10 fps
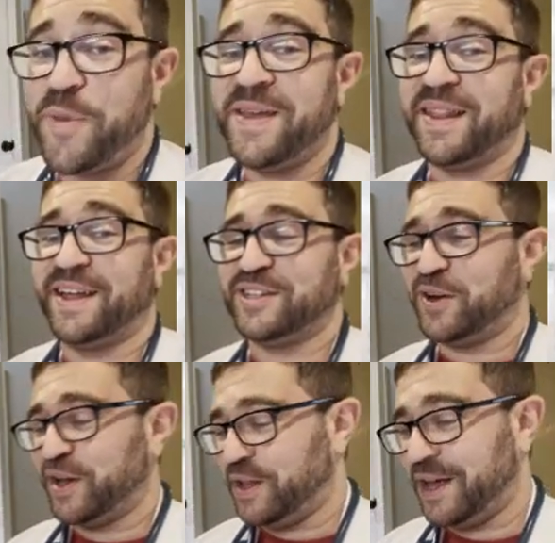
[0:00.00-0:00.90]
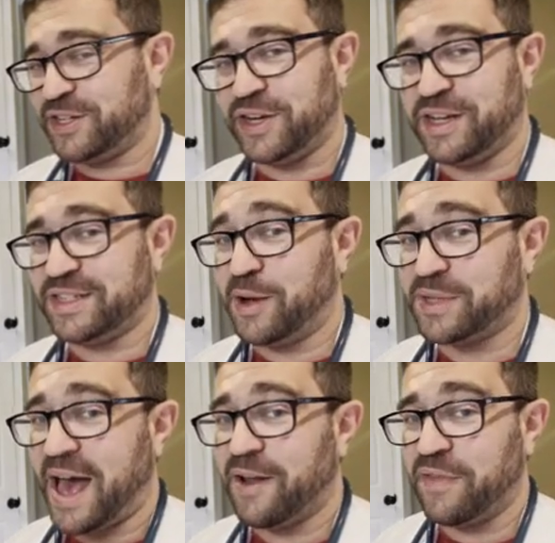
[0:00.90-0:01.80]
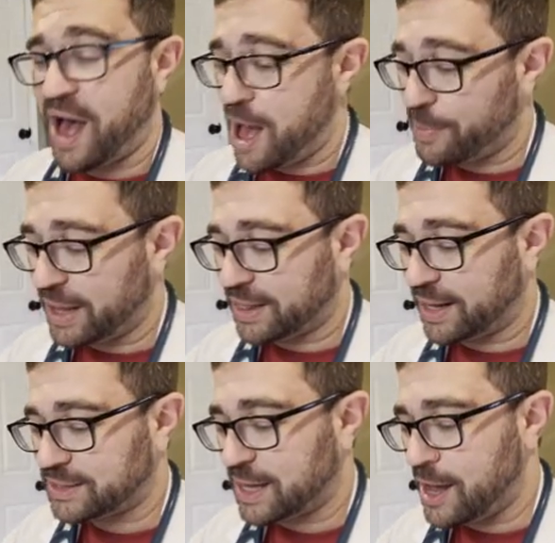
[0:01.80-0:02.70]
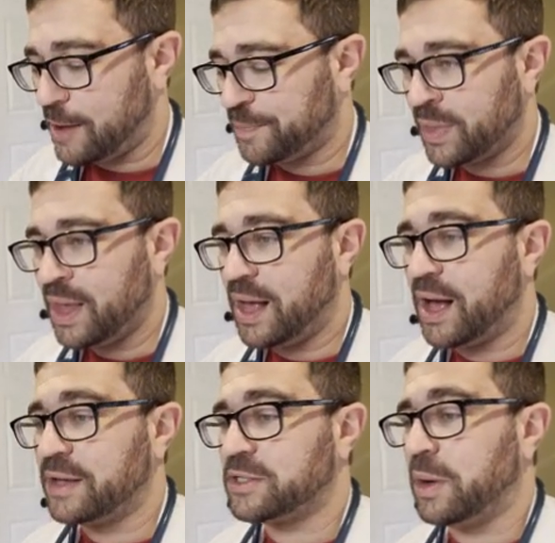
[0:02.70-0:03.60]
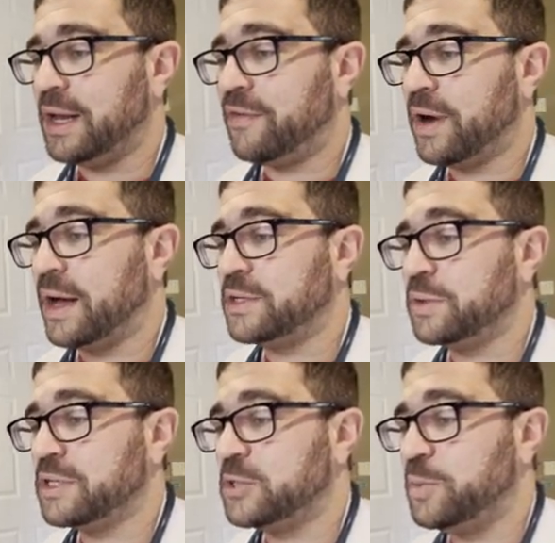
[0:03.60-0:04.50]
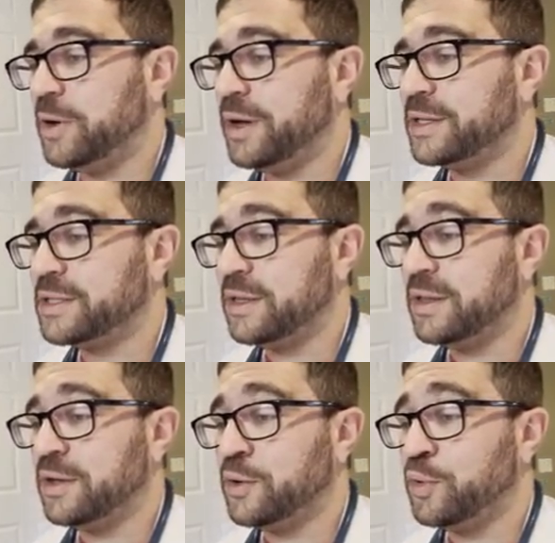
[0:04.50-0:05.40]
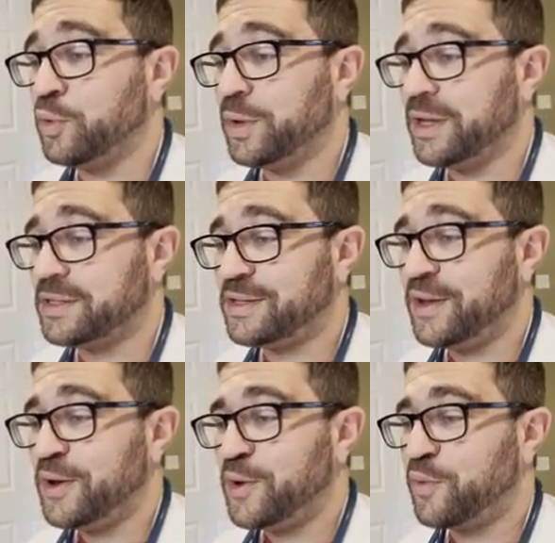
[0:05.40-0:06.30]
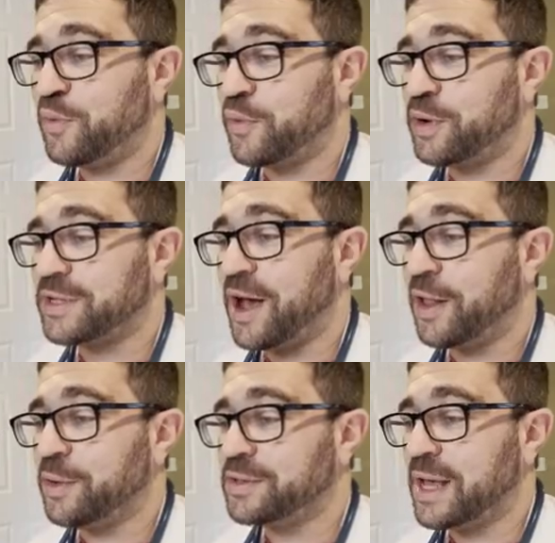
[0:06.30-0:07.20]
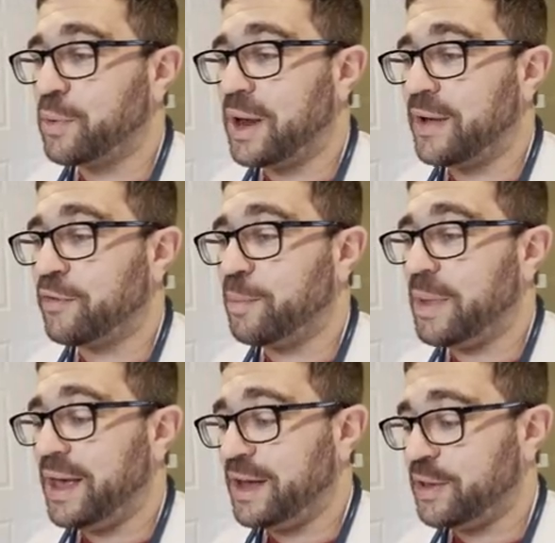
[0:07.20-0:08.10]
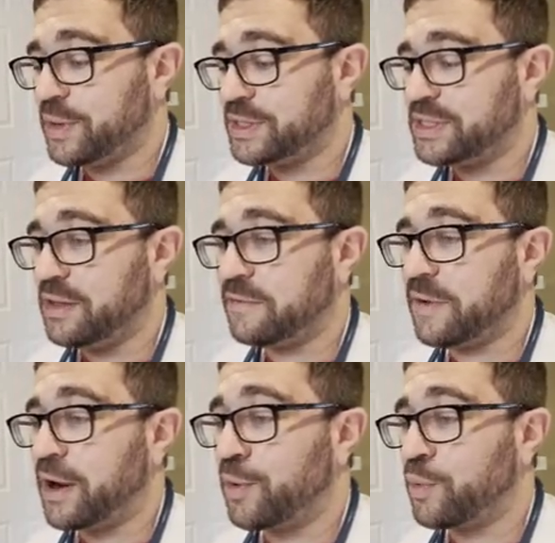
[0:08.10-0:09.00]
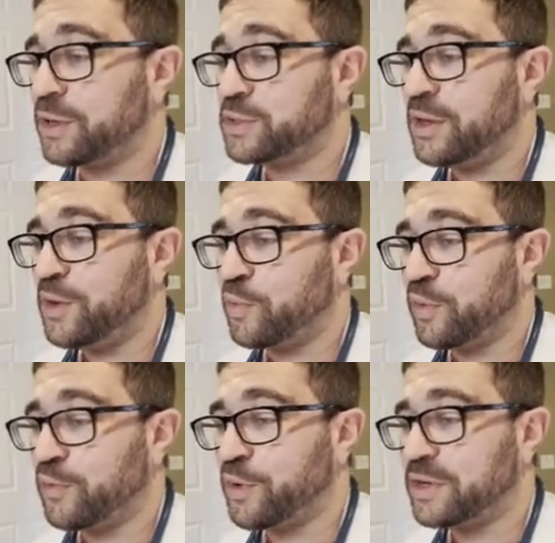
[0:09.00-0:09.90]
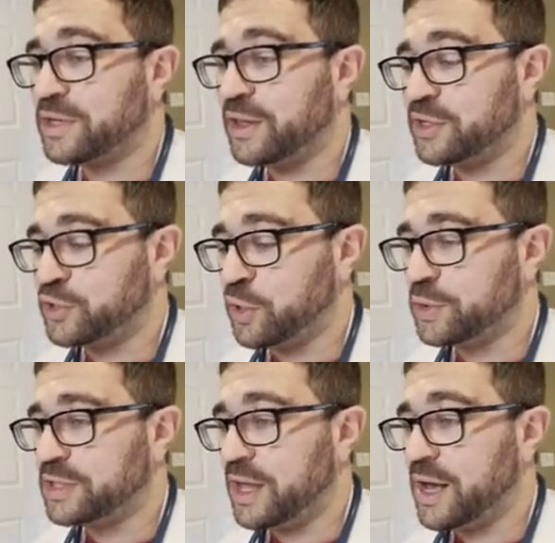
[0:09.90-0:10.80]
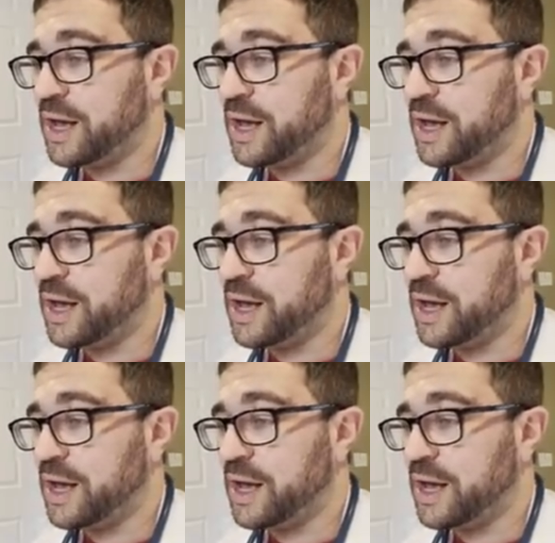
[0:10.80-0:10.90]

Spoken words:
Legendary Collection because I was out of the hobby at that time. So I never got to experience the coolest reverse holos that were ever made. You can see the fireworks reverse on this Jolteon.